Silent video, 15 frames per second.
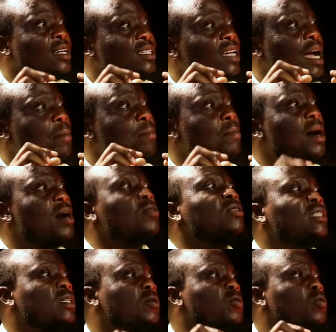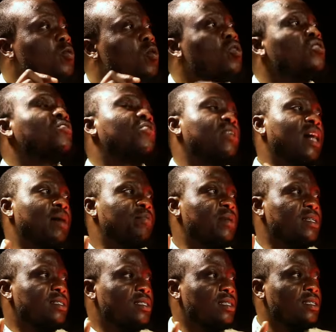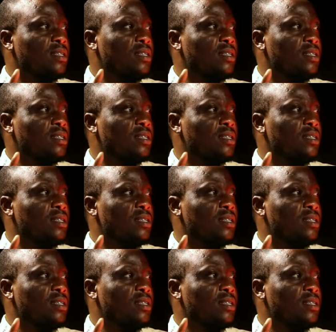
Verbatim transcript: the amount they will quote for that person,